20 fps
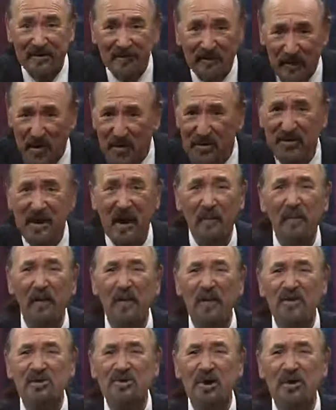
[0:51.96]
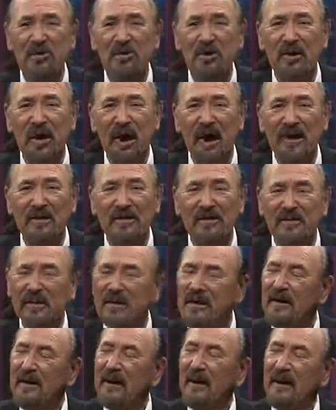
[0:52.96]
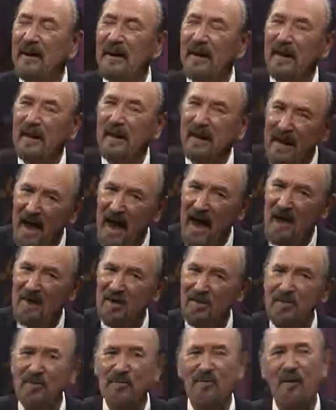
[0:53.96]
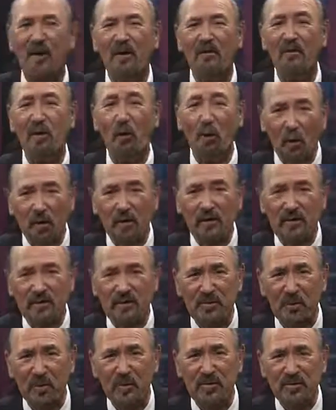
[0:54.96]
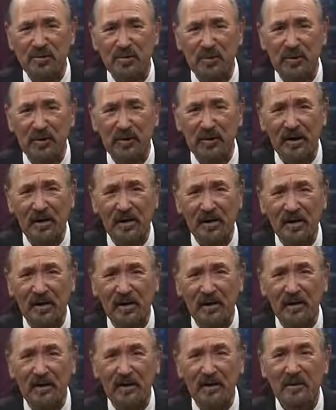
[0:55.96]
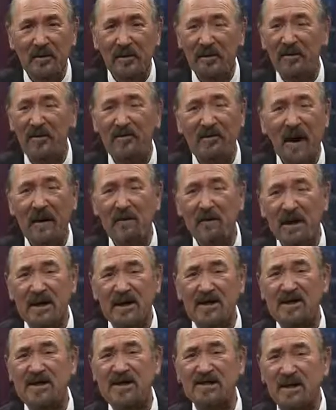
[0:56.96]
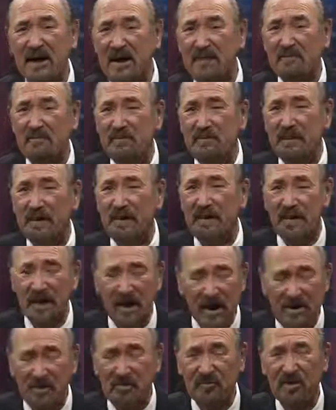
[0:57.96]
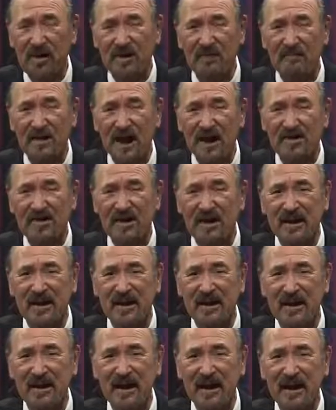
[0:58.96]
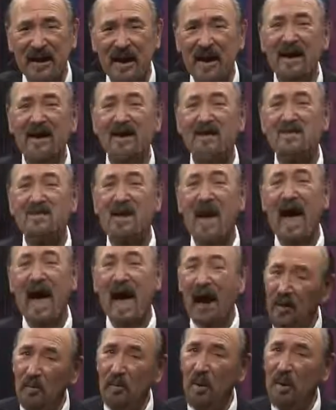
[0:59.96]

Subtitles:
first up on the show tonight, he hails from Auckland's North Shore with a family steeped in the history of magic. Here's Alan